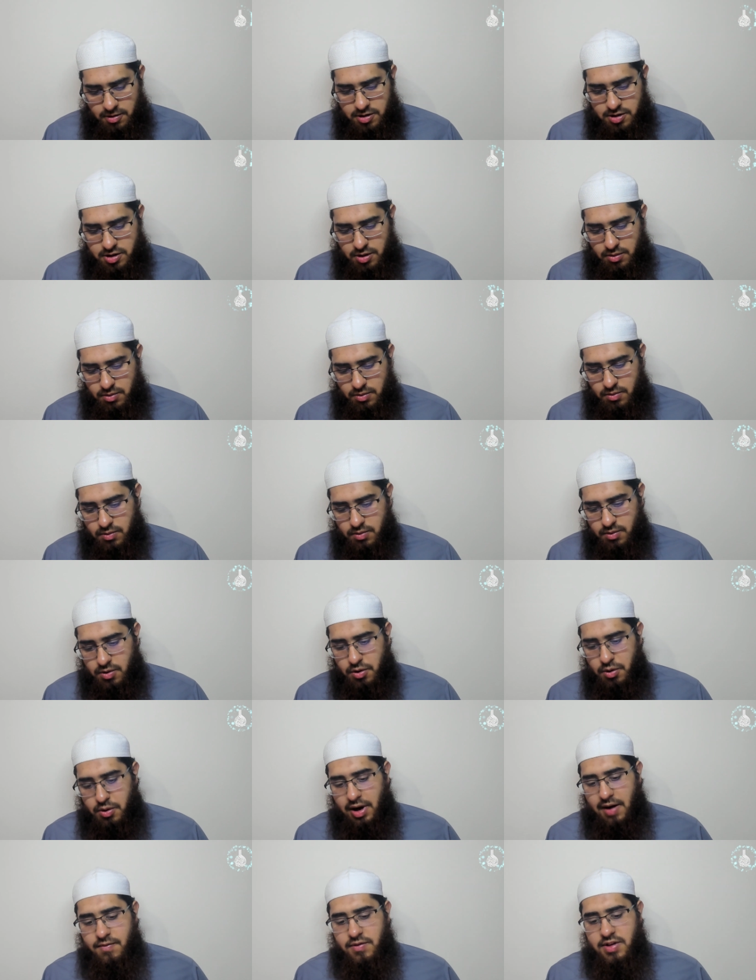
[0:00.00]
So
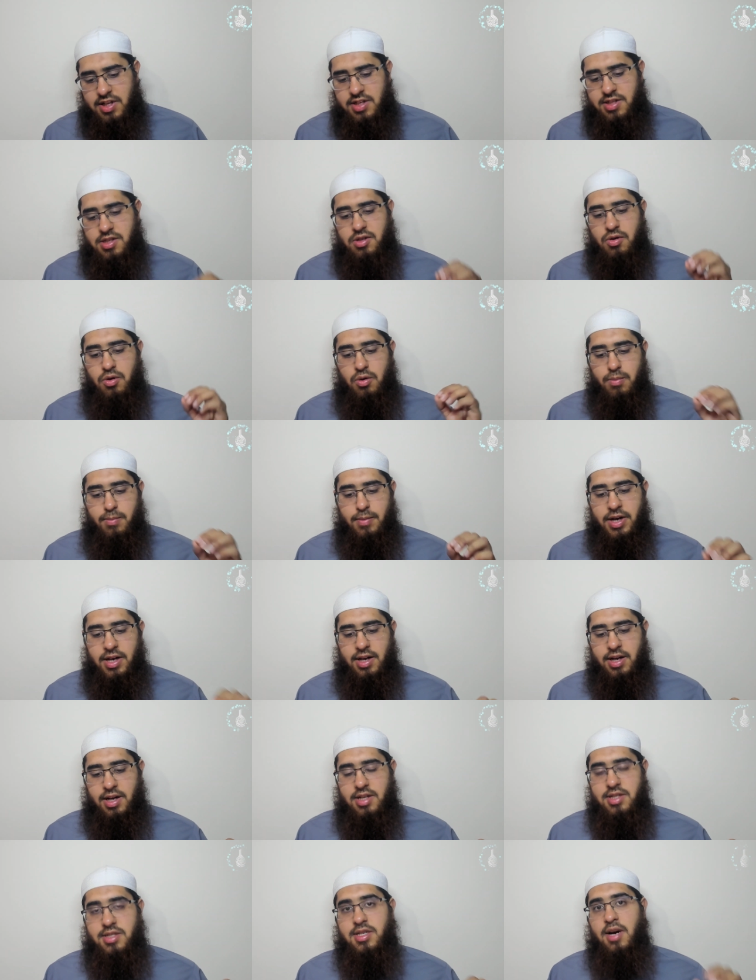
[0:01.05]
you have these two
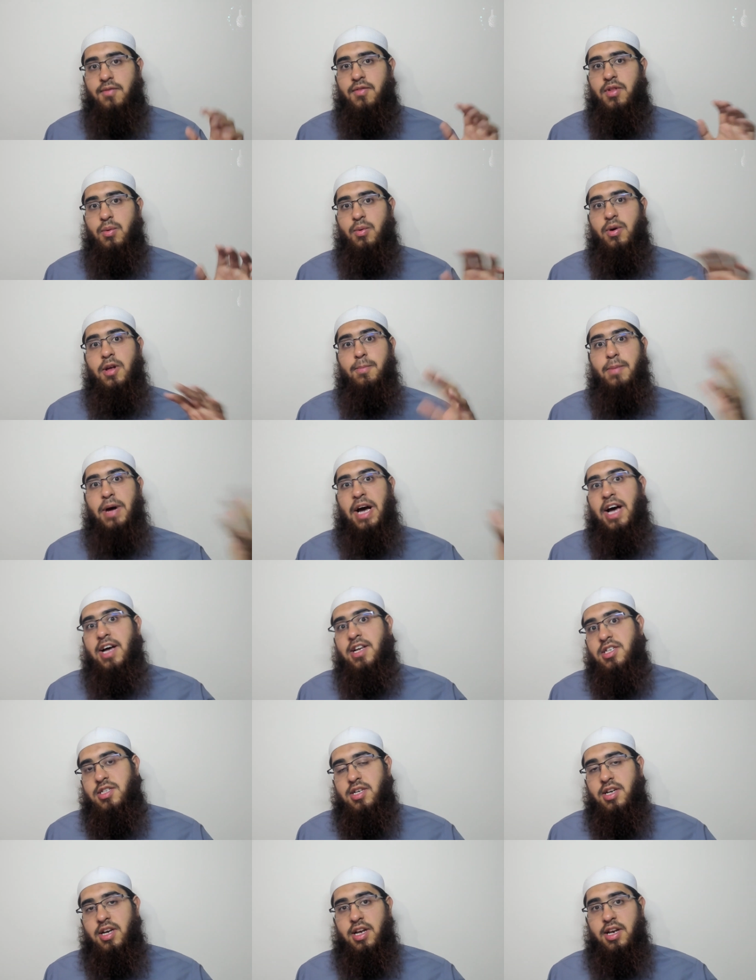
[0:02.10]
meanings of the word
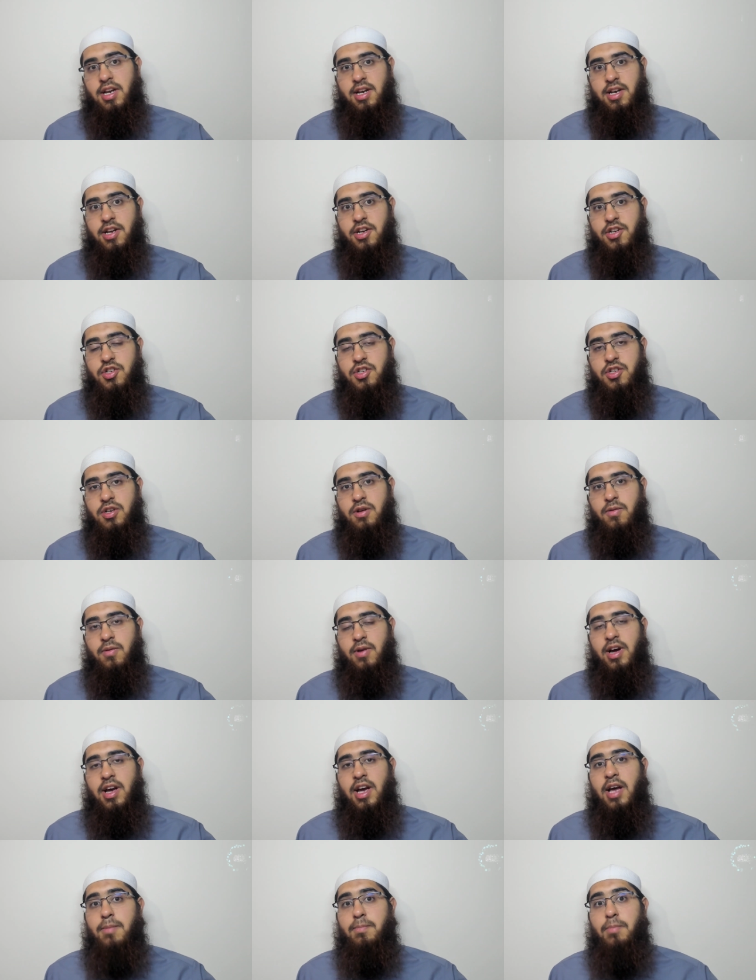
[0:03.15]
bat in English,
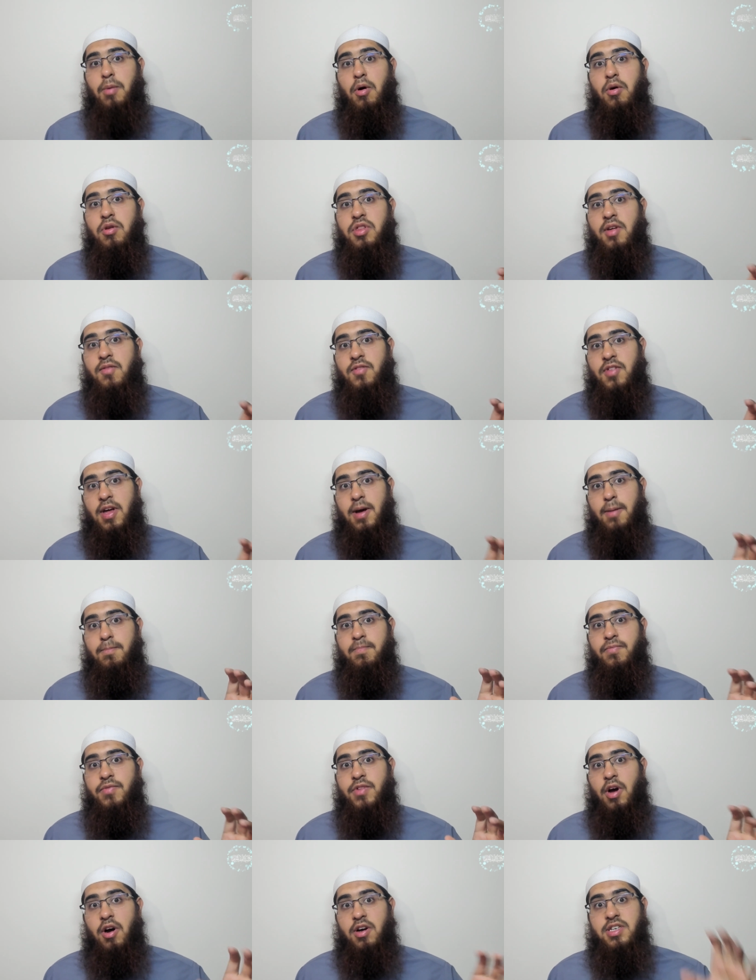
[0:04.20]
right? And both of
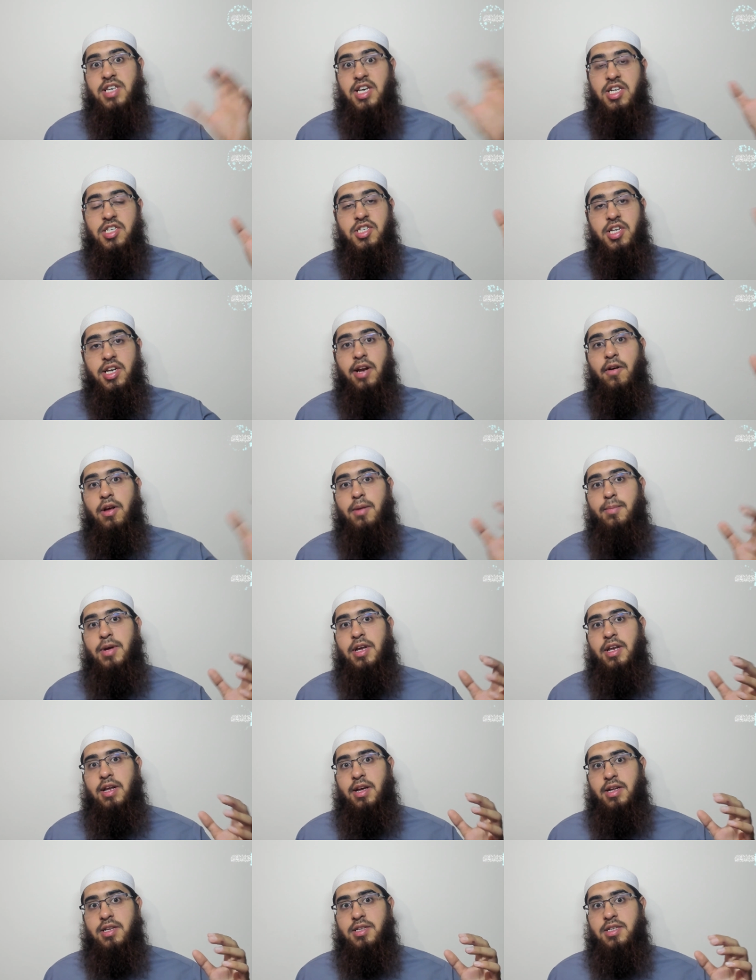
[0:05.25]
them are dictionary
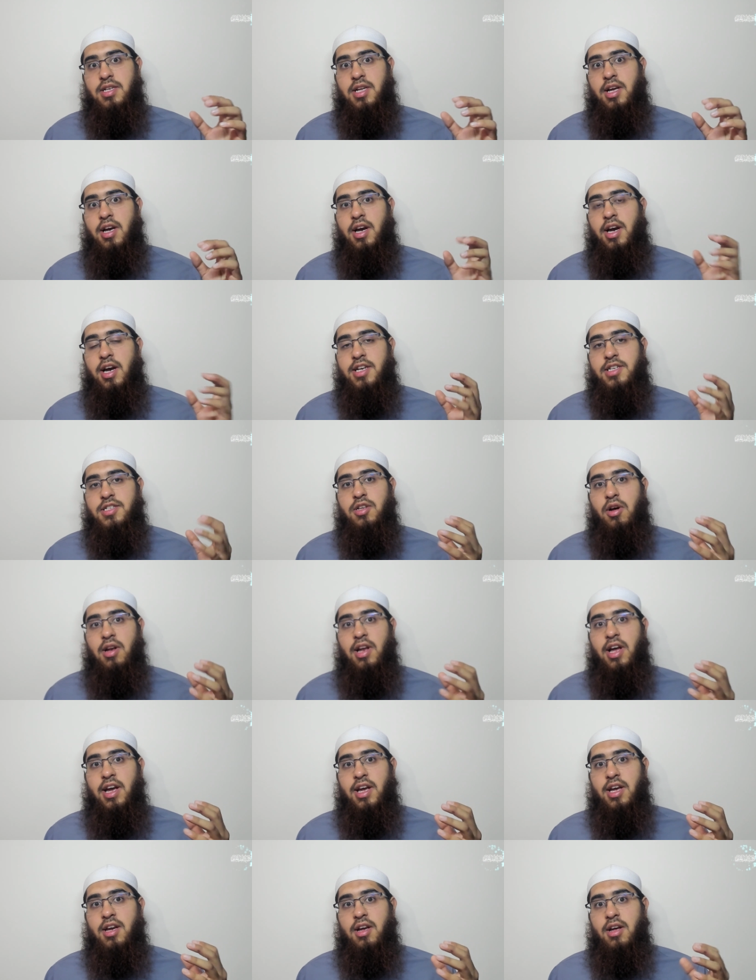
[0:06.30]
meanings. It's not
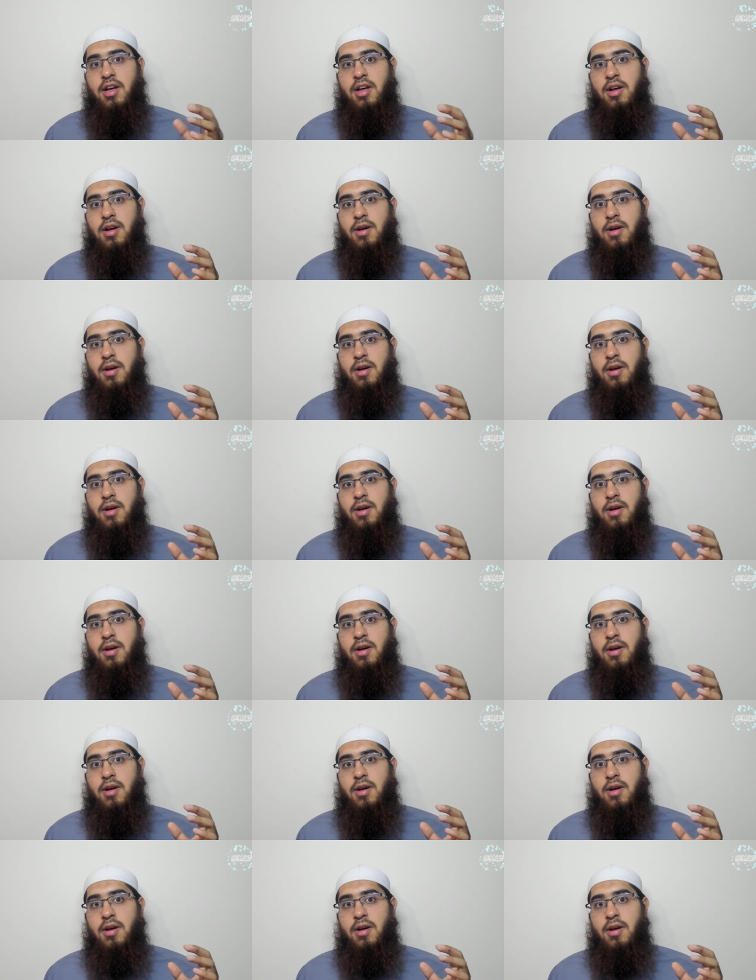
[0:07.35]
like